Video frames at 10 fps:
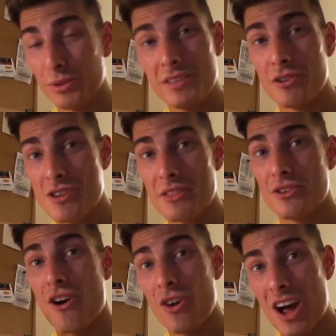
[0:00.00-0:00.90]
Believe it or not,
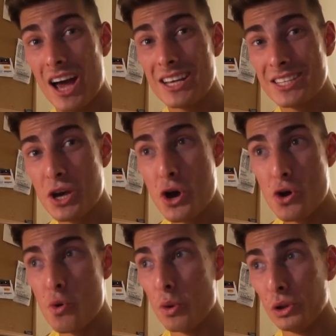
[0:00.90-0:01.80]
there are guys
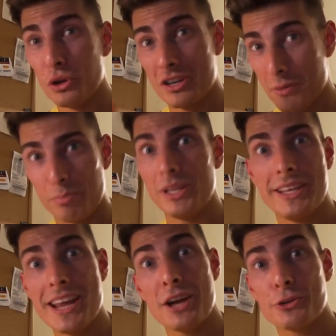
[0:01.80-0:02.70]
who will look
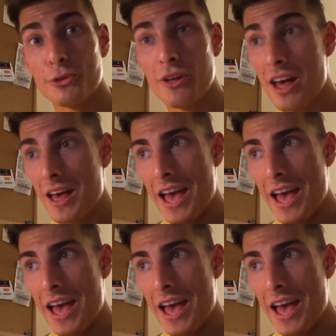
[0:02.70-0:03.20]
completely natural